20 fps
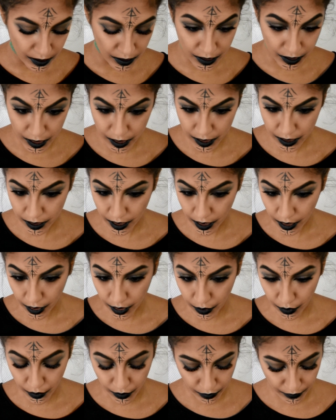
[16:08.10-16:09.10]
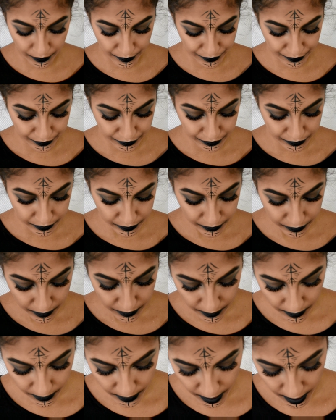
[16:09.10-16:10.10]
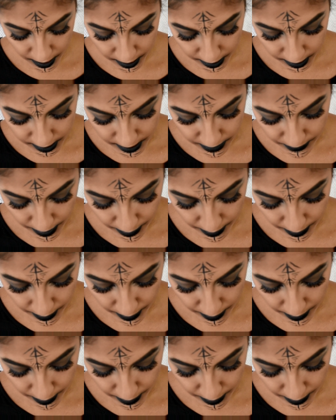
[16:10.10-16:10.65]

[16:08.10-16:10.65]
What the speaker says: So I'm going to dip